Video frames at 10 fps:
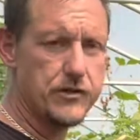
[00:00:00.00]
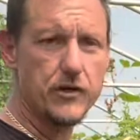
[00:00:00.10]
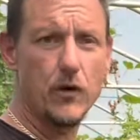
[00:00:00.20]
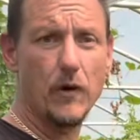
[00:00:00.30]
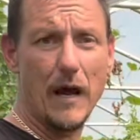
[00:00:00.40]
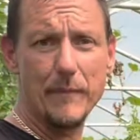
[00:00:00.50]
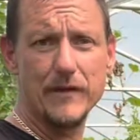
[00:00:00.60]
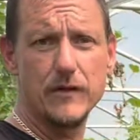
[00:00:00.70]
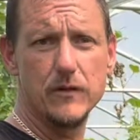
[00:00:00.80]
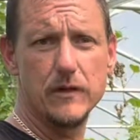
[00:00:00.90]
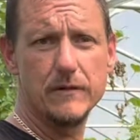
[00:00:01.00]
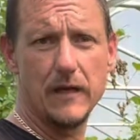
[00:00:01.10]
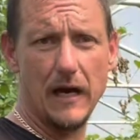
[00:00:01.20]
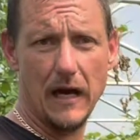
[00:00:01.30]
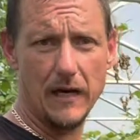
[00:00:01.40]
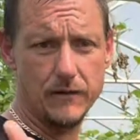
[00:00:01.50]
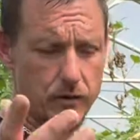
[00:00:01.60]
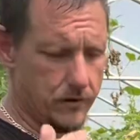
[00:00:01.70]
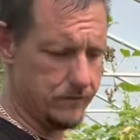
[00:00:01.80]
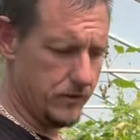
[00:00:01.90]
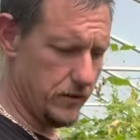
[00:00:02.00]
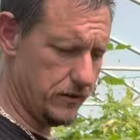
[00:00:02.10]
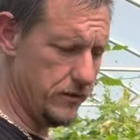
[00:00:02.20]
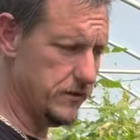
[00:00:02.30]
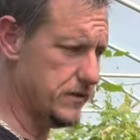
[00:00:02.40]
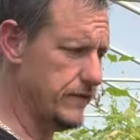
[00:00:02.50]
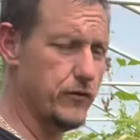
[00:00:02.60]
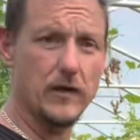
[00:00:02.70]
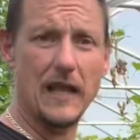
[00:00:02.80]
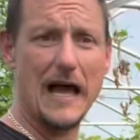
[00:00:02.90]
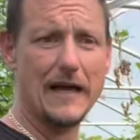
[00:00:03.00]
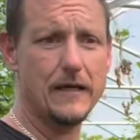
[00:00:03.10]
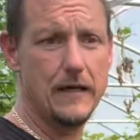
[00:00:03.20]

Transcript: show you what I've been doing. You can use this if you'd like,